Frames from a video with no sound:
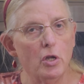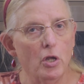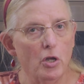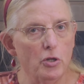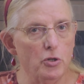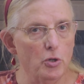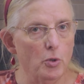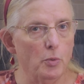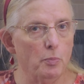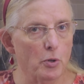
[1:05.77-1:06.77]

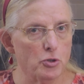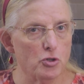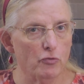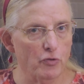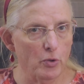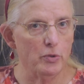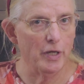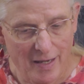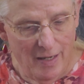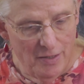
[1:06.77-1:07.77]
you put your food
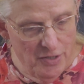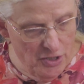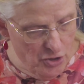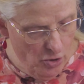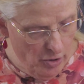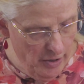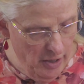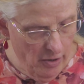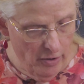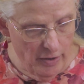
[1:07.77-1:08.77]
in it. This cooker
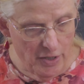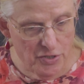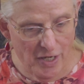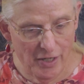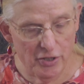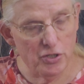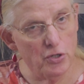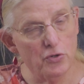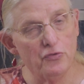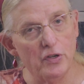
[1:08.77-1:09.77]
here is set at
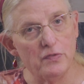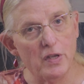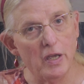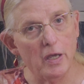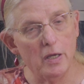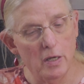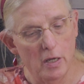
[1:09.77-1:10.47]
250.